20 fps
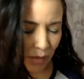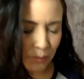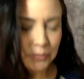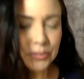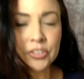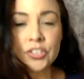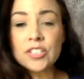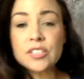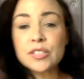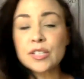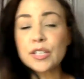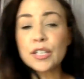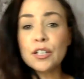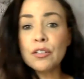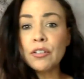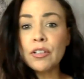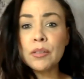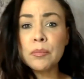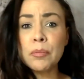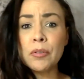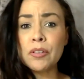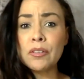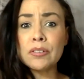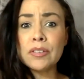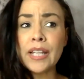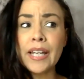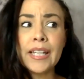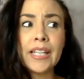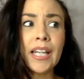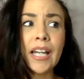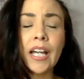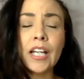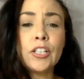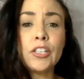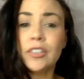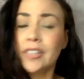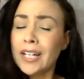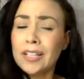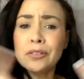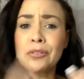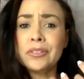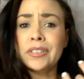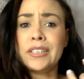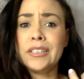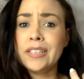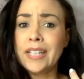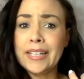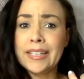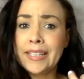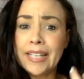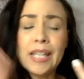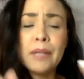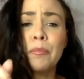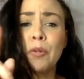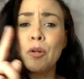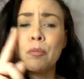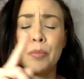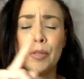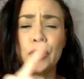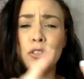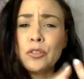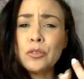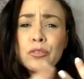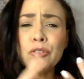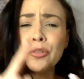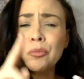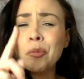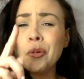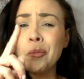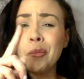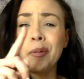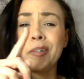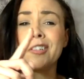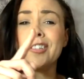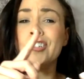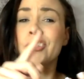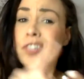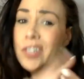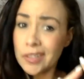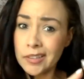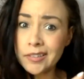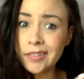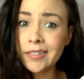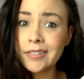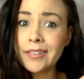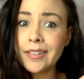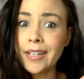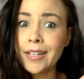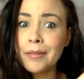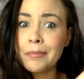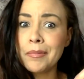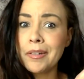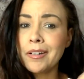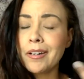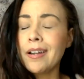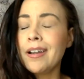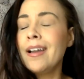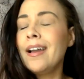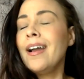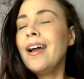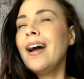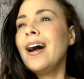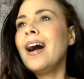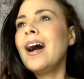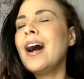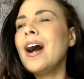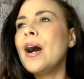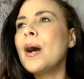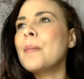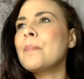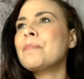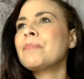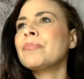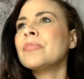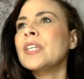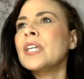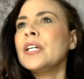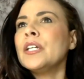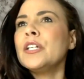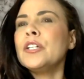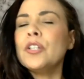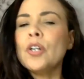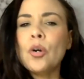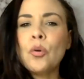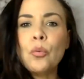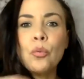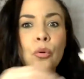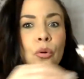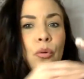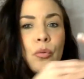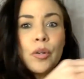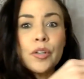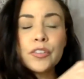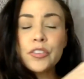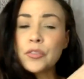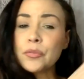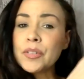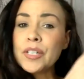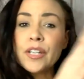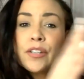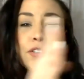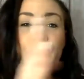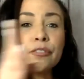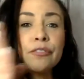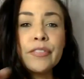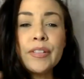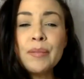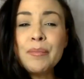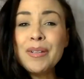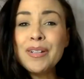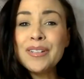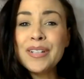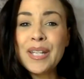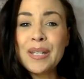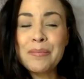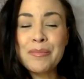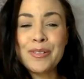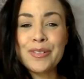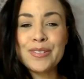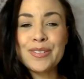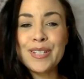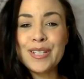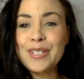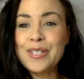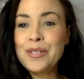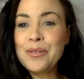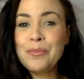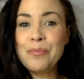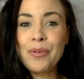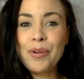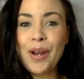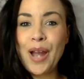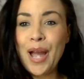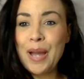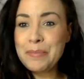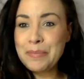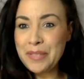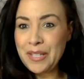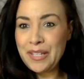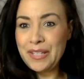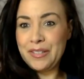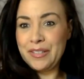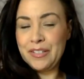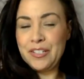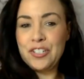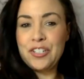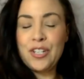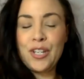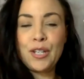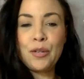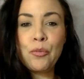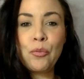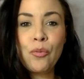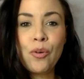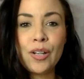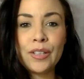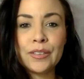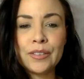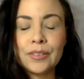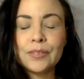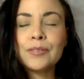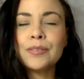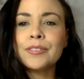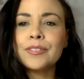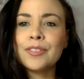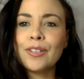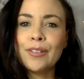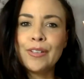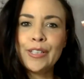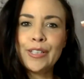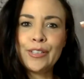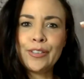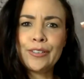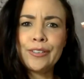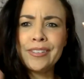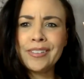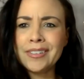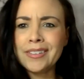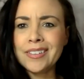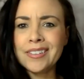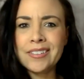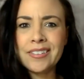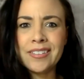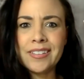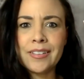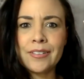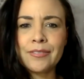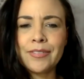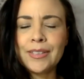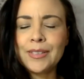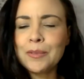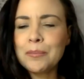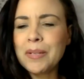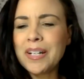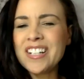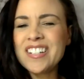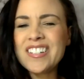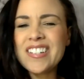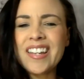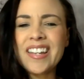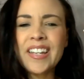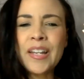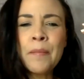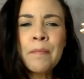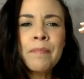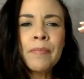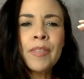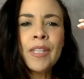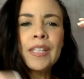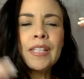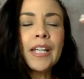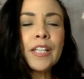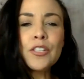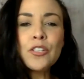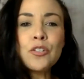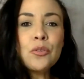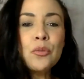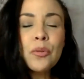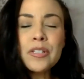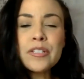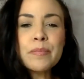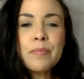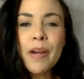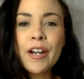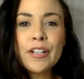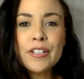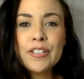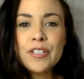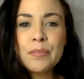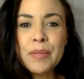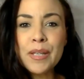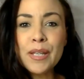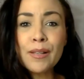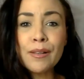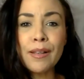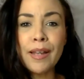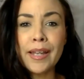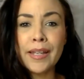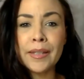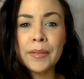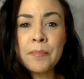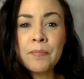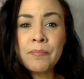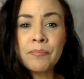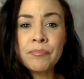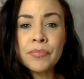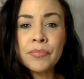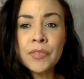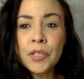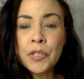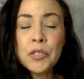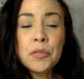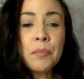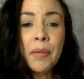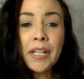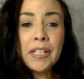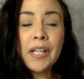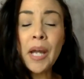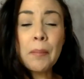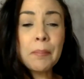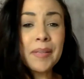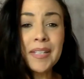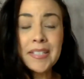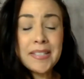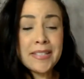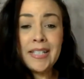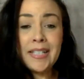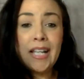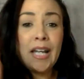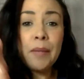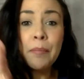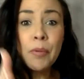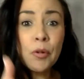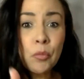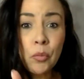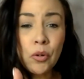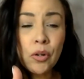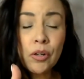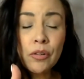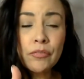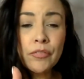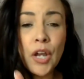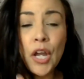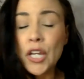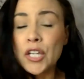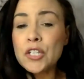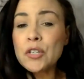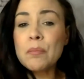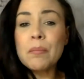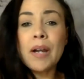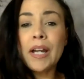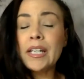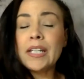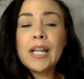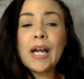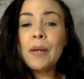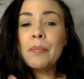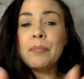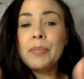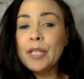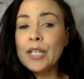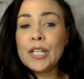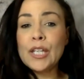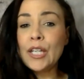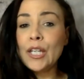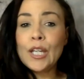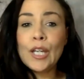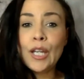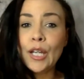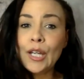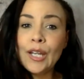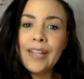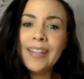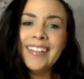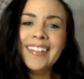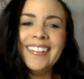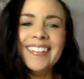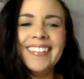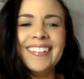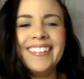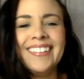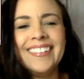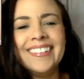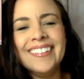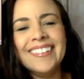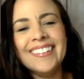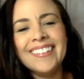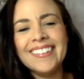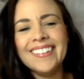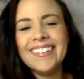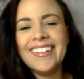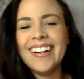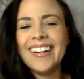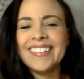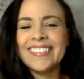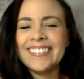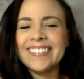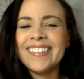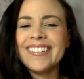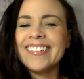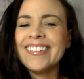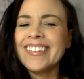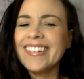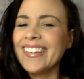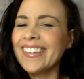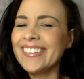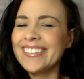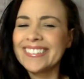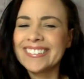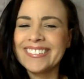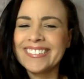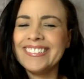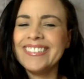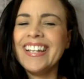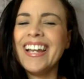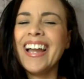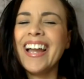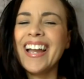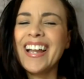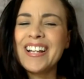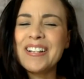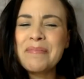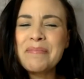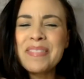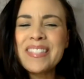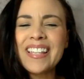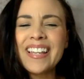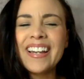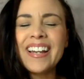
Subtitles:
She's an incredible, not only gamer, but YouTuber, but chick gamer. Who are 3 other female gamers that you perhaps as a chick want, sorry girl, in case you get offended by chick, that you aspire to be like? You might not be Sniper Wolf. You might not be, I don't know the other 2 names.